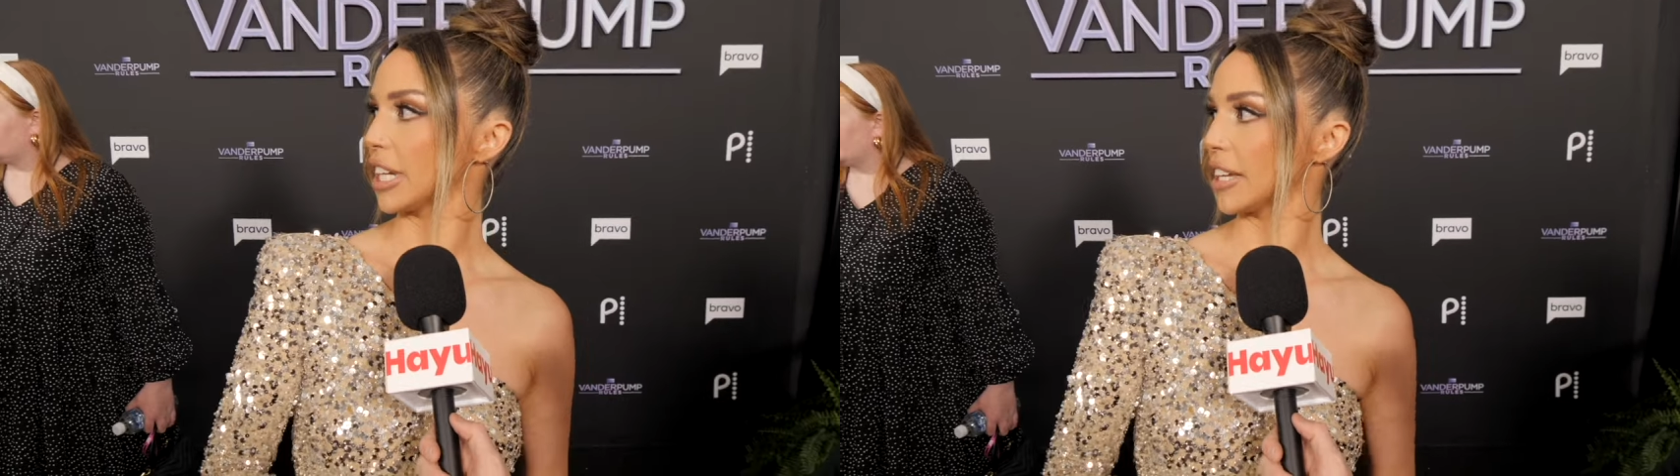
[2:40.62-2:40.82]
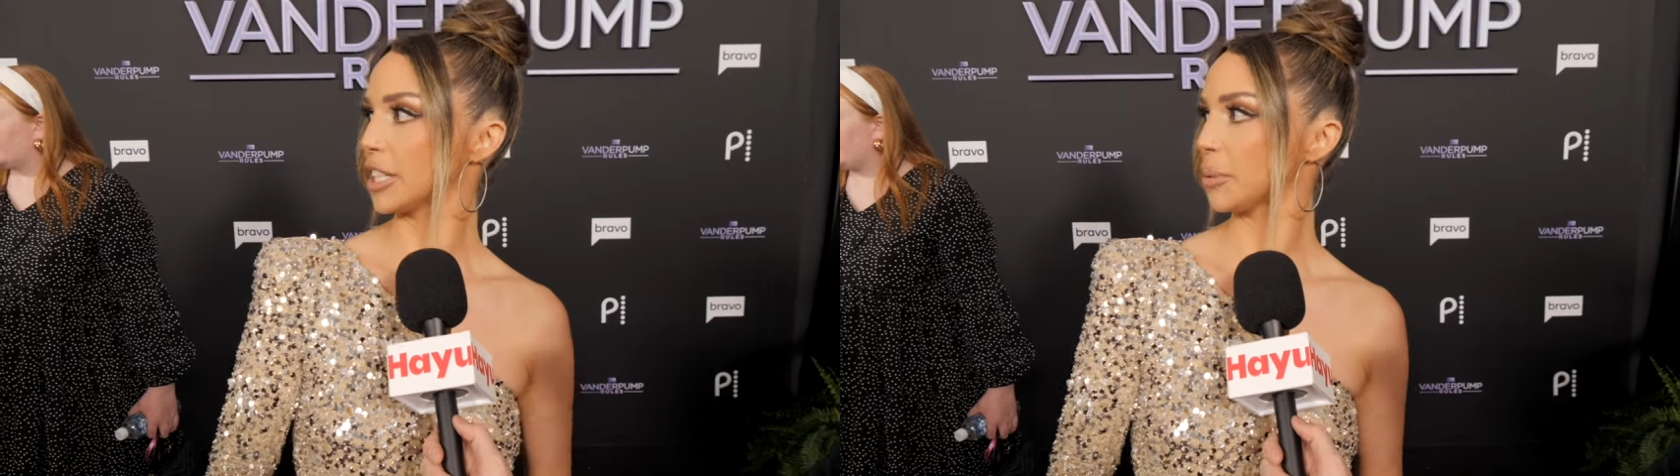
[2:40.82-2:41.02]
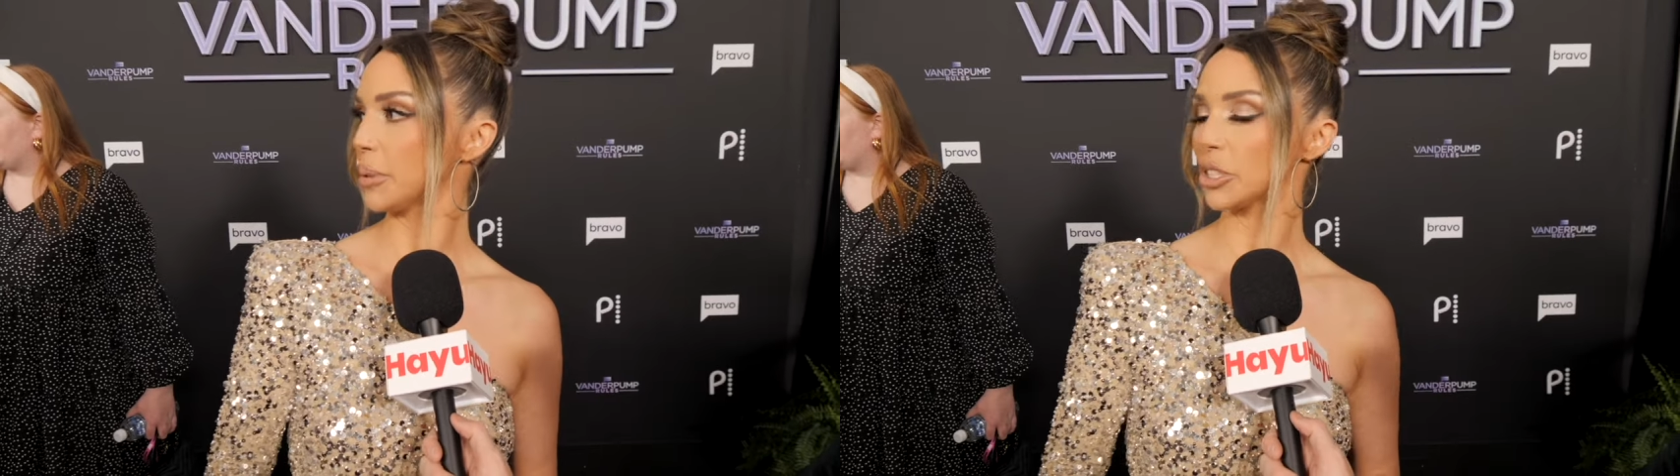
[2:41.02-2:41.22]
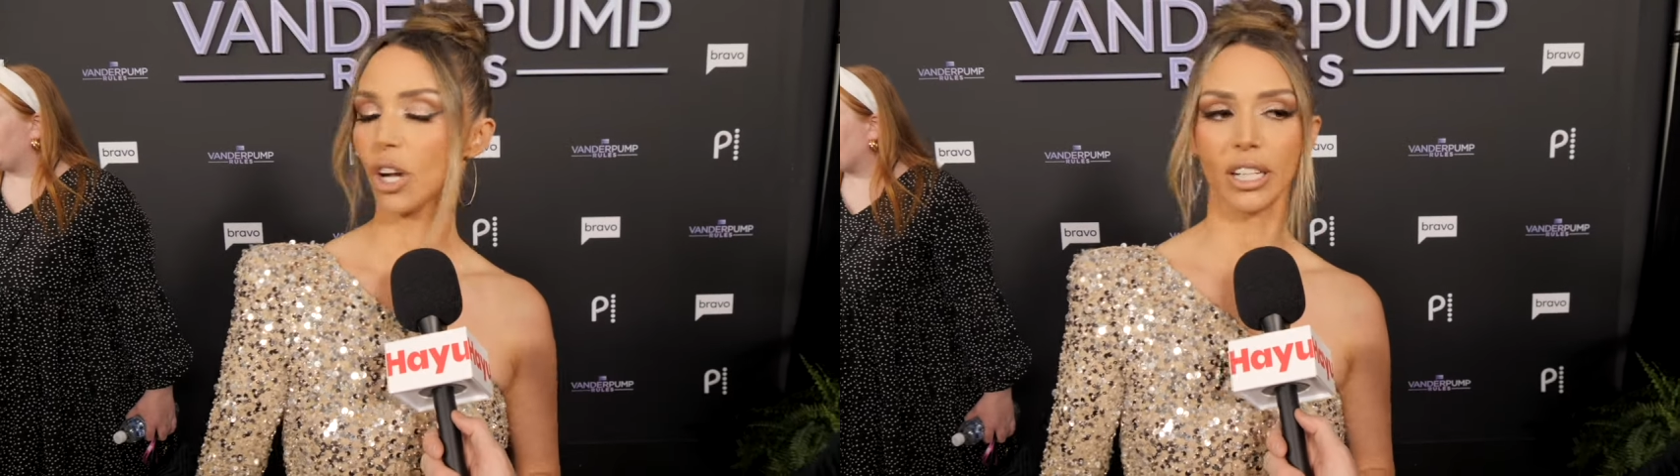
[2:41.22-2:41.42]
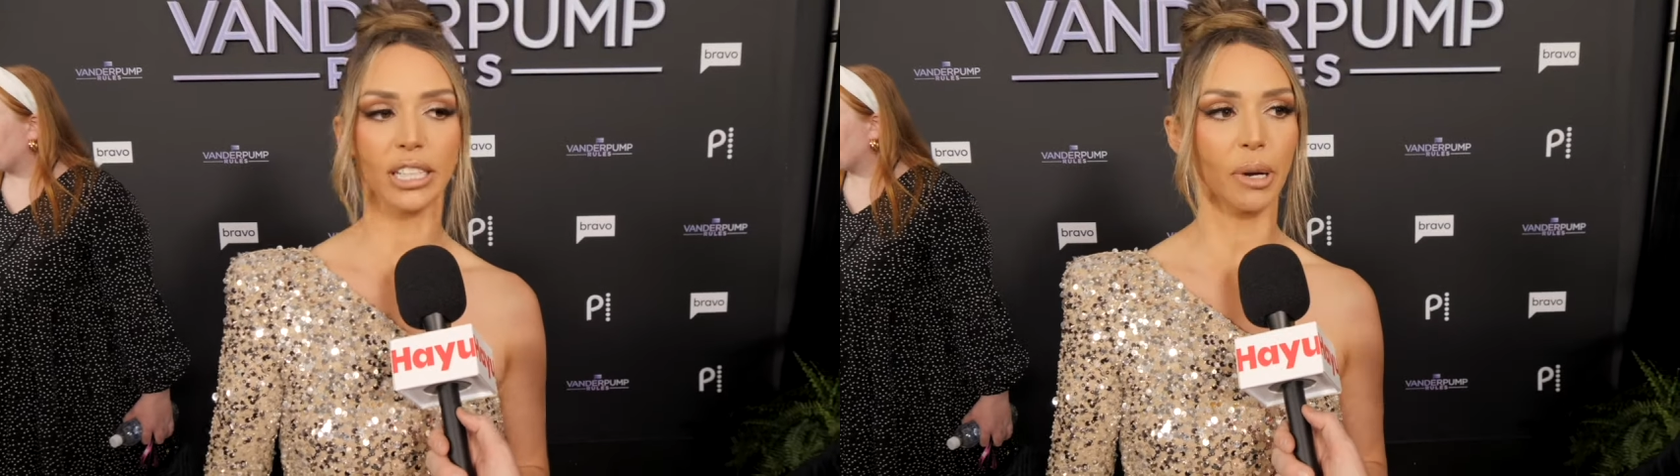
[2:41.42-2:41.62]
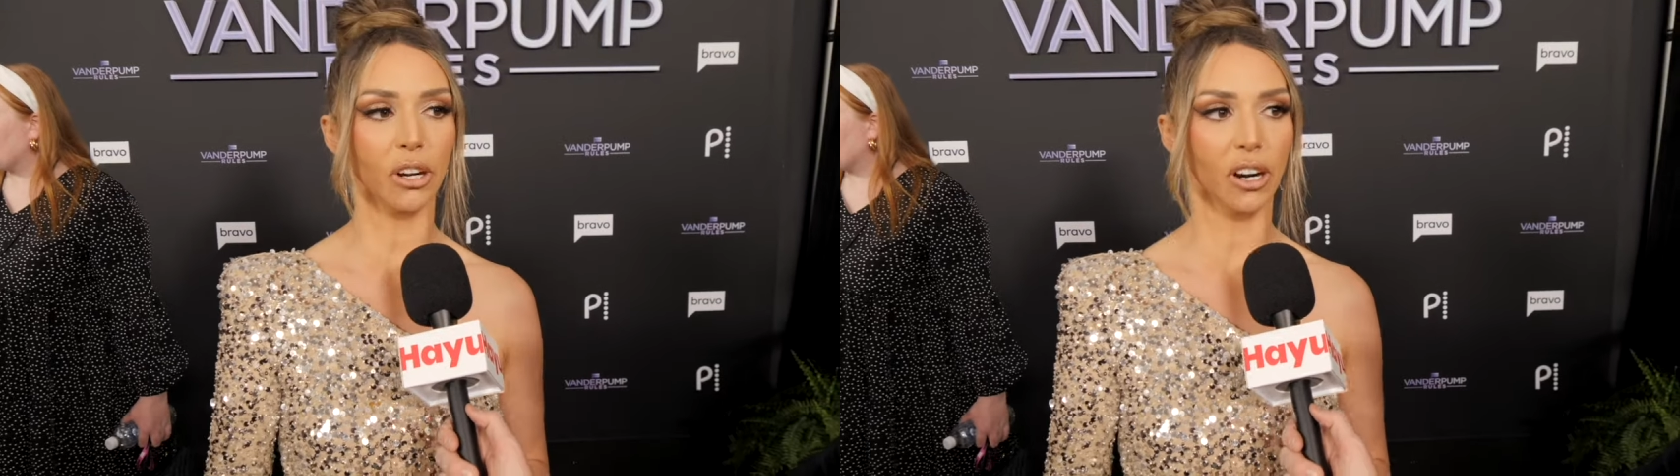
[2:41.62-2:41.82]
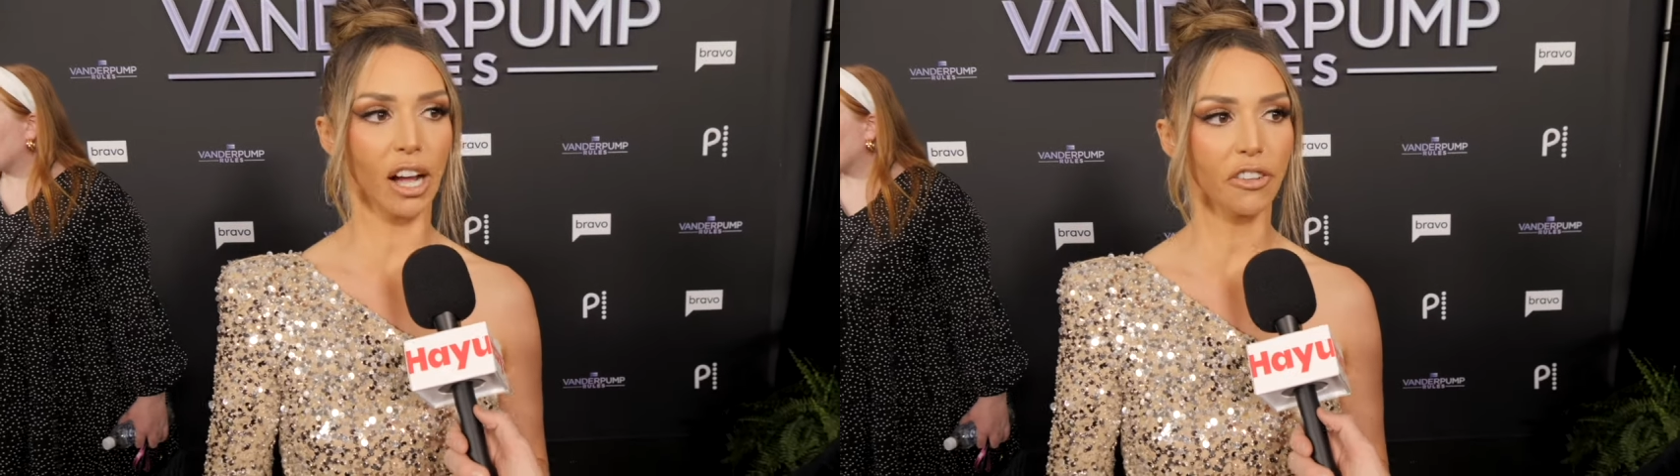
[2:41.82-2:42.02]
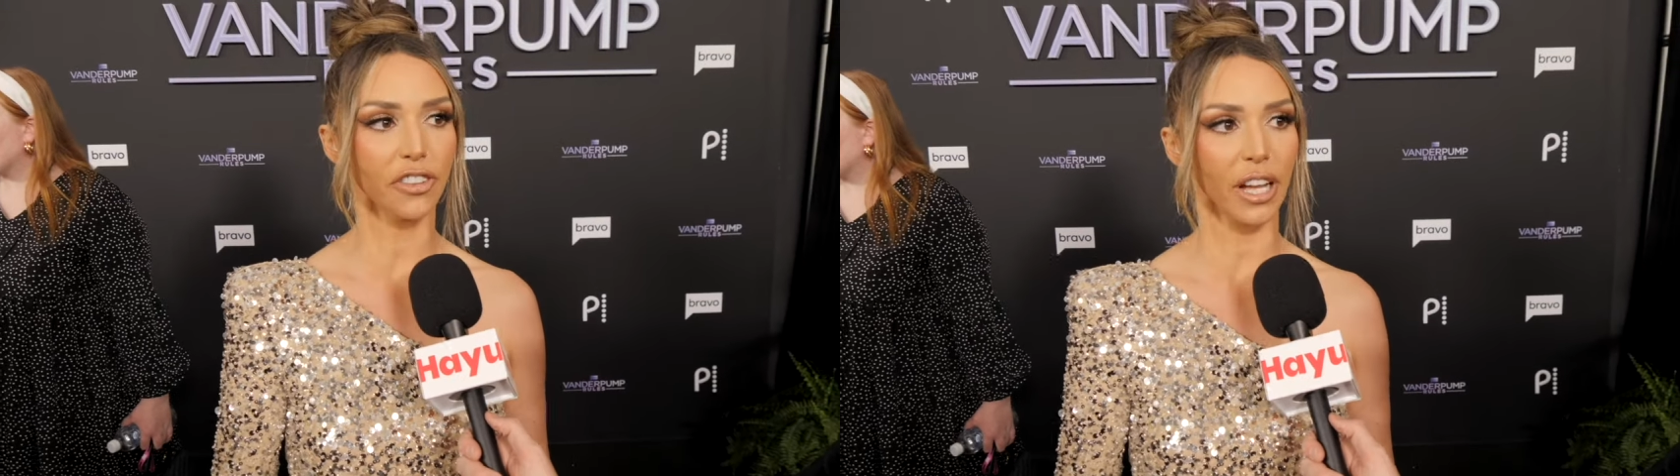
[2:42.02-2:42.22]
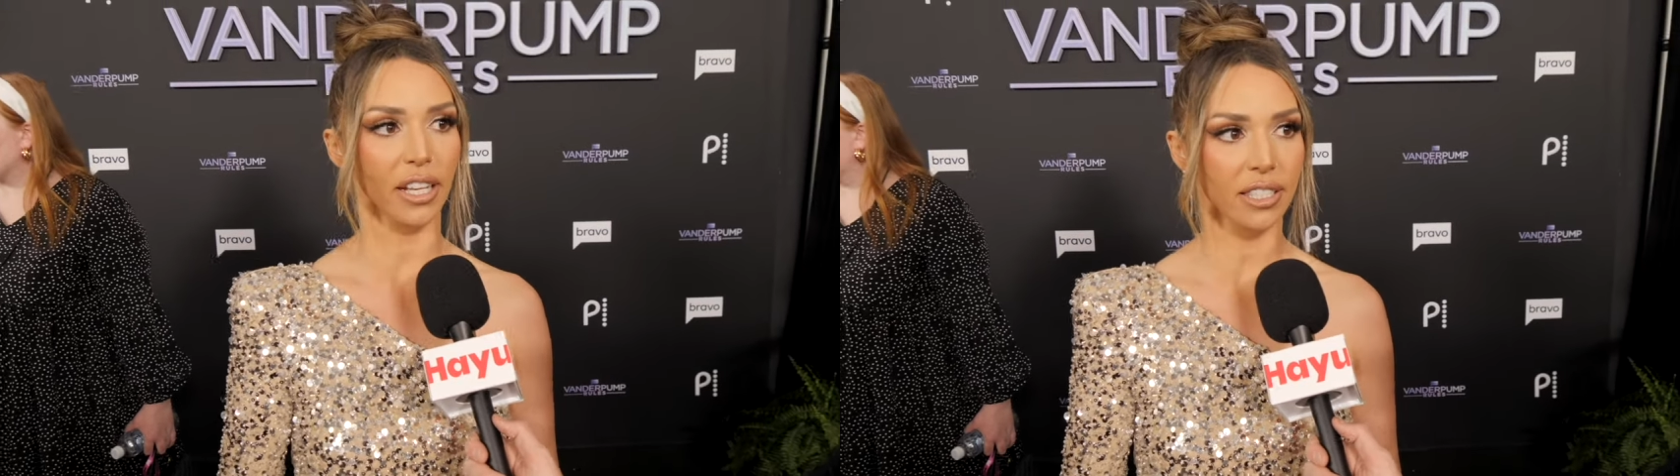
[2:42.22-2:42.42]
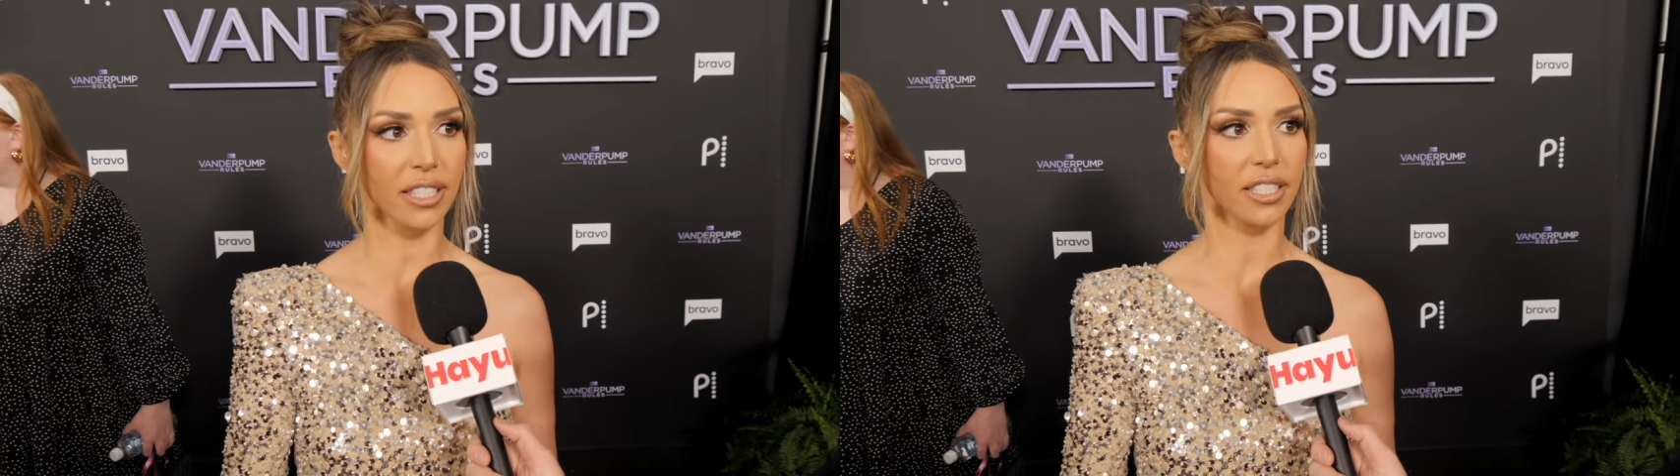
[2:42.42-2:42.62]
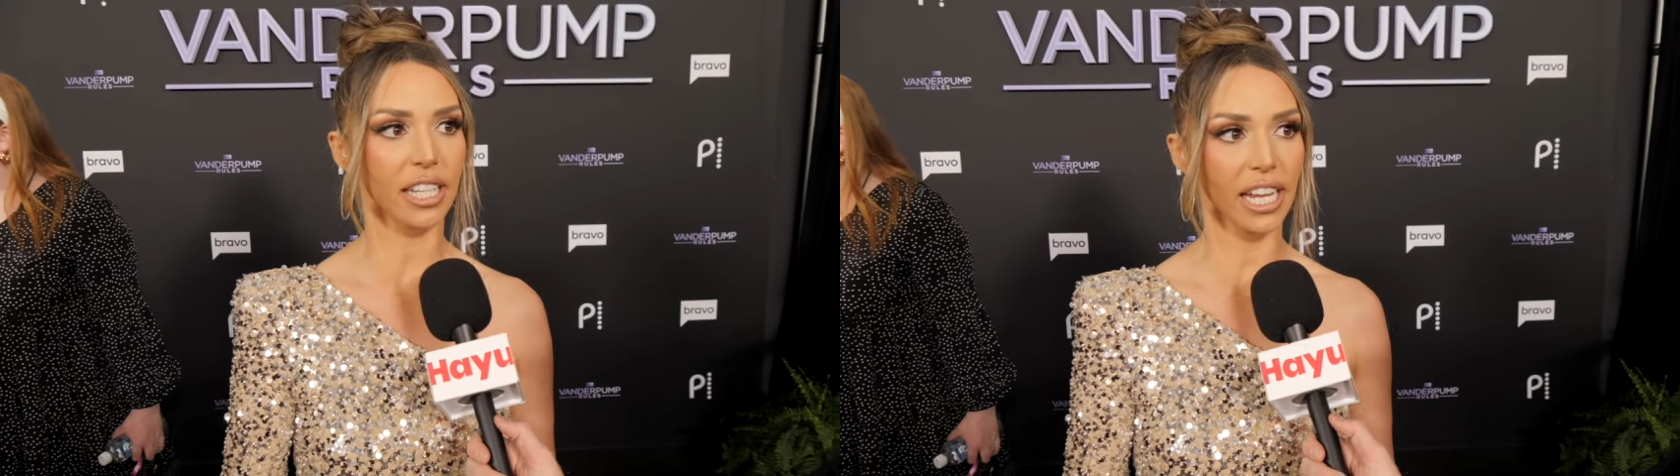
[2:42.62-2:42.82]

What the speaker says: I think we were talking about our outfits.